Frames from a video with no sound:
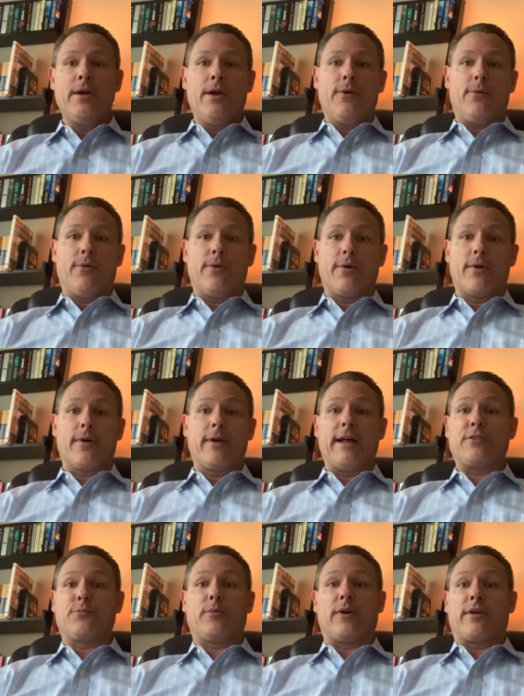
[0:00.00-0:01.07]
or
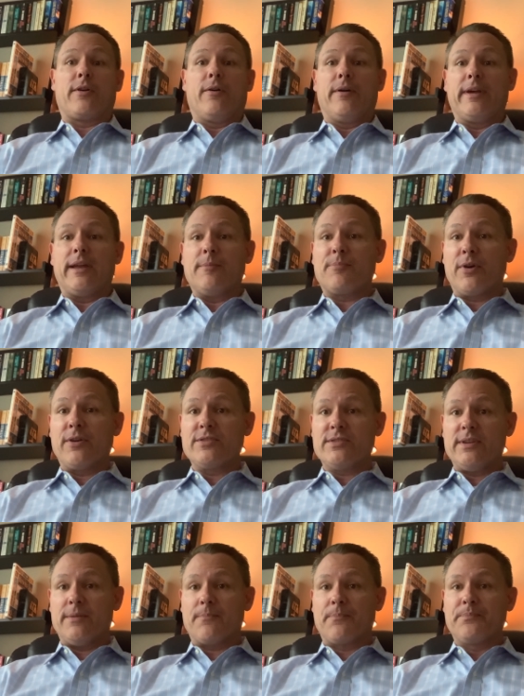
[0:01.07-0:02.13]
that's where going in
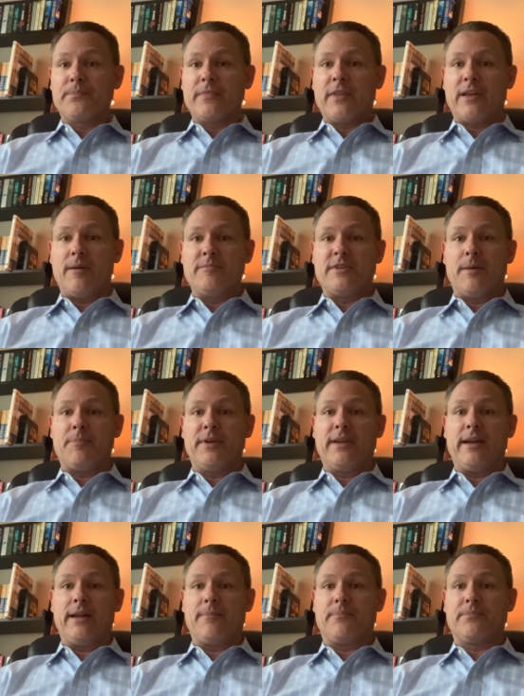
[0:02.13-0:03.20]
person comes up
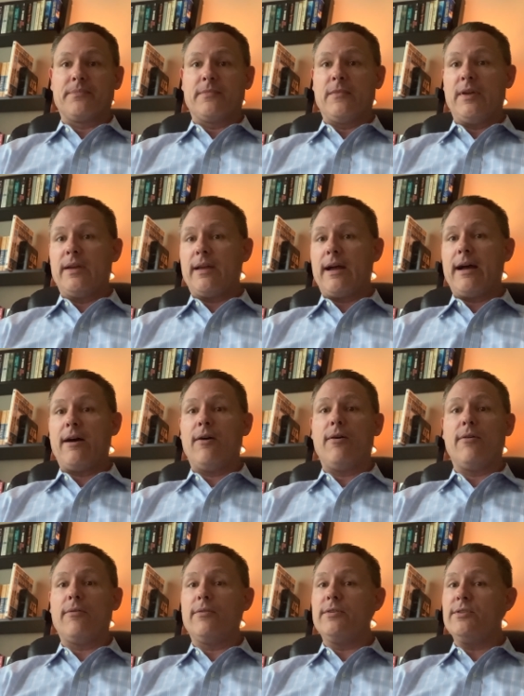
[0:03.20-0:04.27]
again. Like,
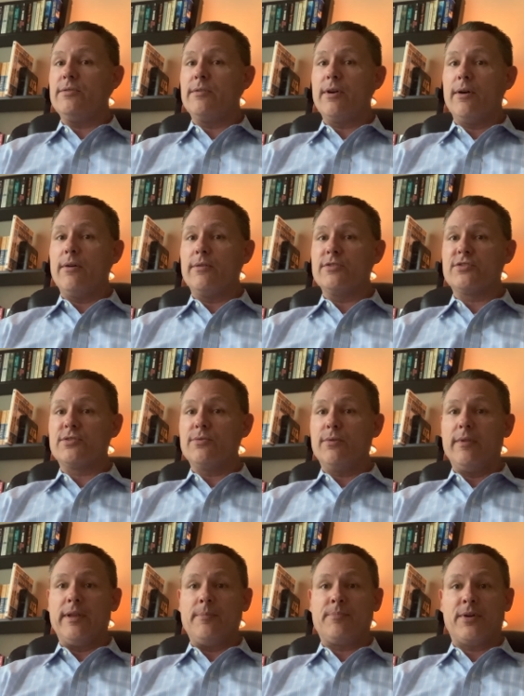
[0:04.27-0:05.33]
how do you go to
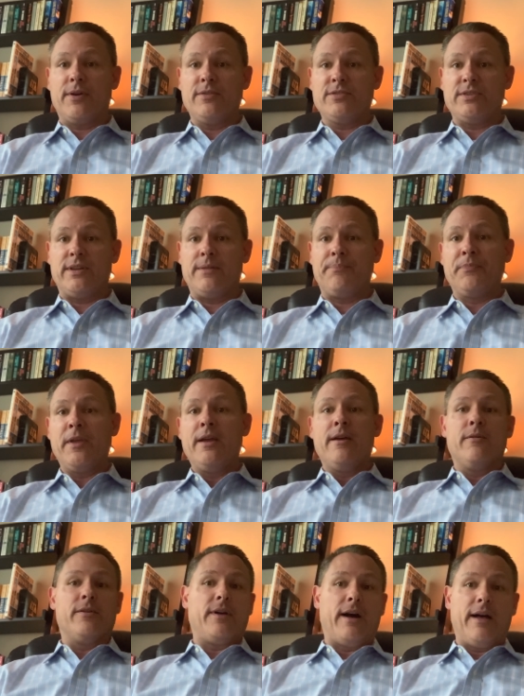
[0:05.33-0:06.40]
school in person
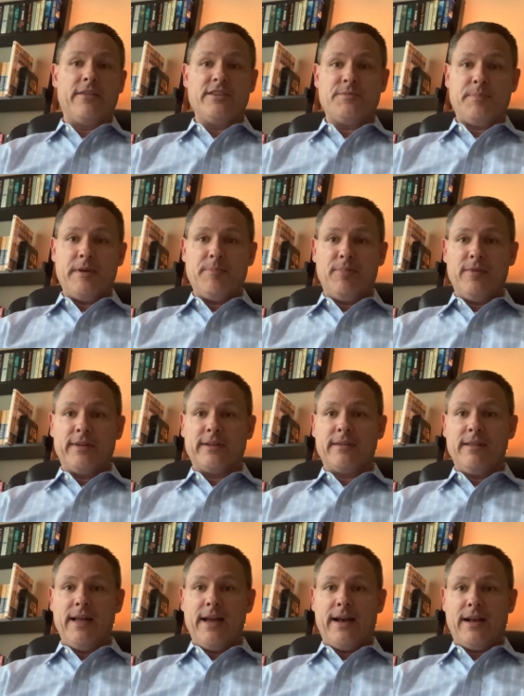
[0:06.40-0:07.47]
with all these people in
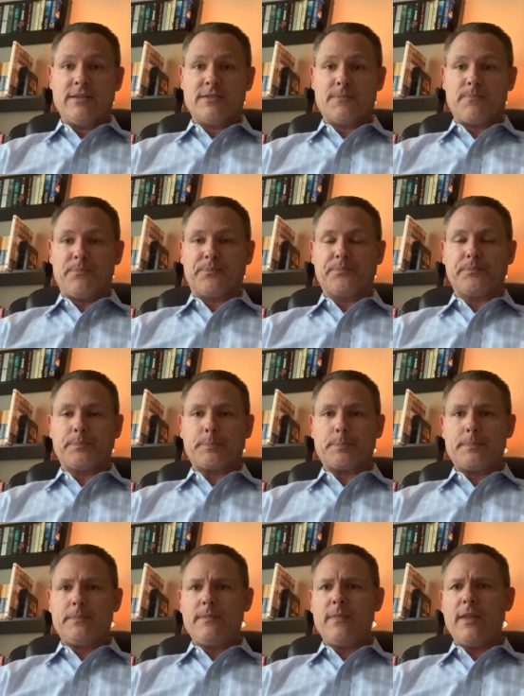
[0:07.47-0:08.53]
class
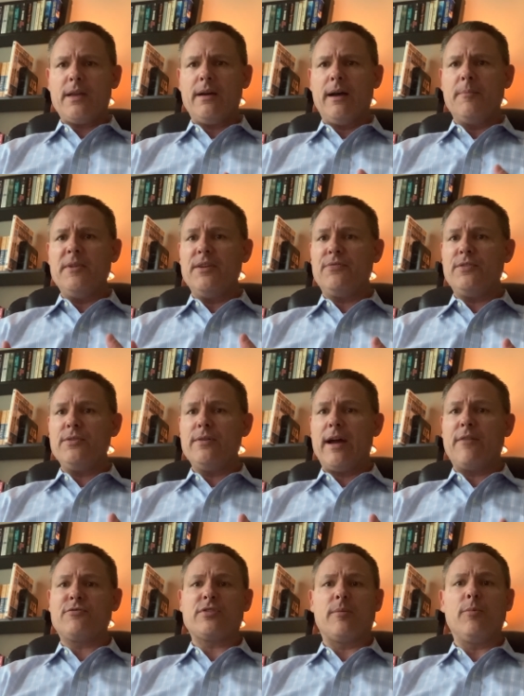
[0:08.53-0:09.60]
um, if you
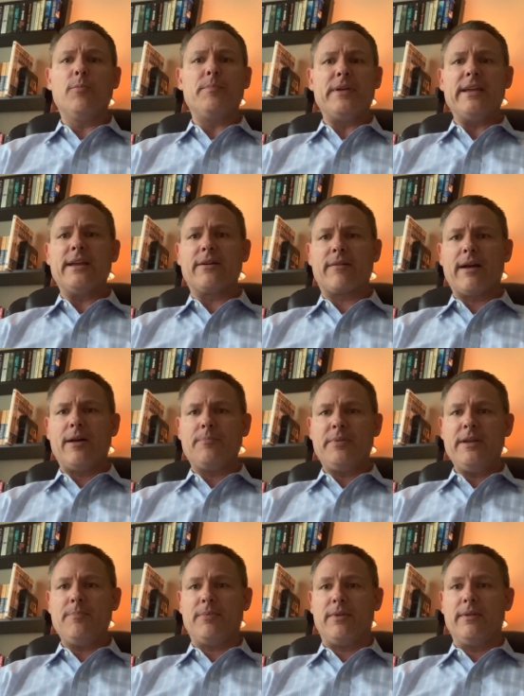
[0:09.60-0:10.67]
have trouble being around
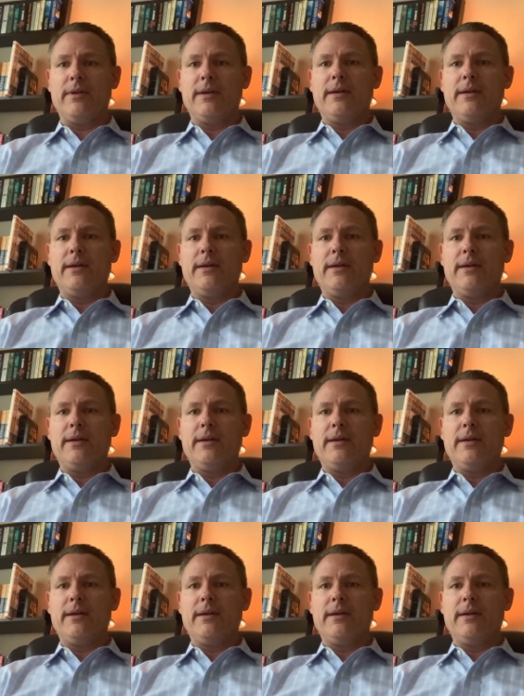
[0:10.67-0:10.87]
people?